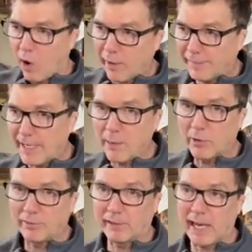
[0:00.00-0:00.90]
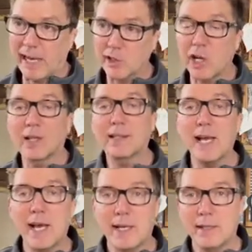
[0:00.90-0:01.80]
off-camera flash.
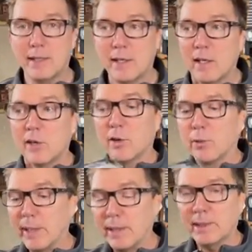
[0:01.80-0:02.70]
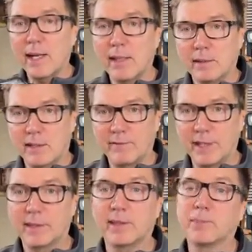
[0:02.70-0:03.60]
Again, the reason I love
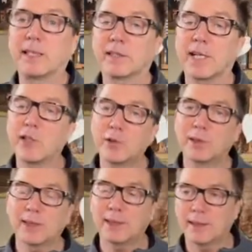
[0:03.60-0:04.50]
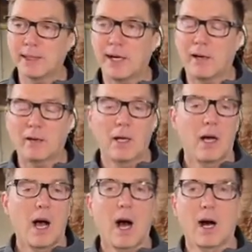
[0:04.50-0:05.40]
this is because I use TTL
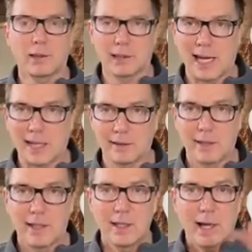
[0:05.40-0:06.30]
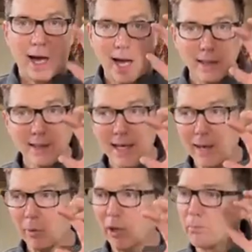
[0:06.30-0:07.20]
a lot. On
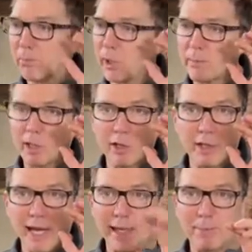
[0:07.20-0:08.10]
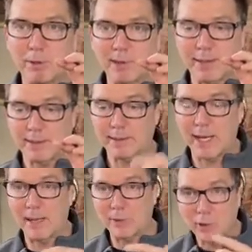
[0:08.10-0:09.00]
camera, pretty much 90% of the
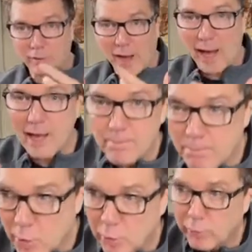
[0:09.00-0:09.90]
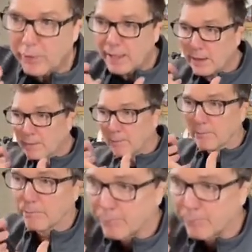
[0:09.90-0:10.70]
time. So if I'm moving,